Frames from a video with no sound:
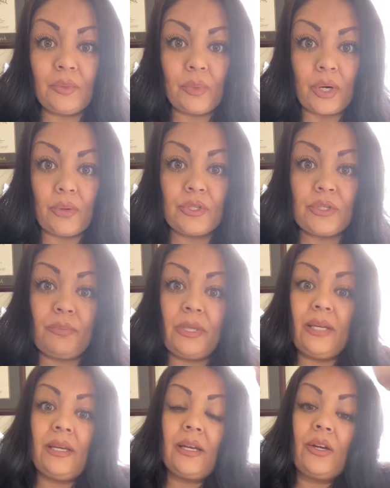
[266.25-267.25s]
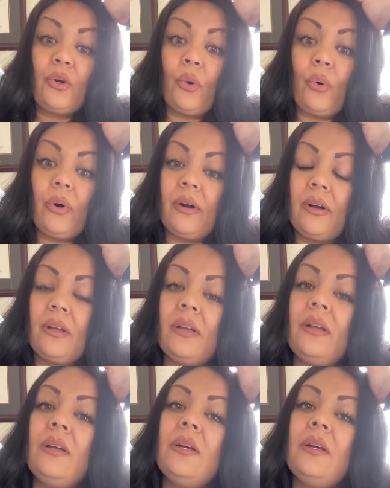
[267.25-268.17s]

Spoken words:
the more I was being ignored.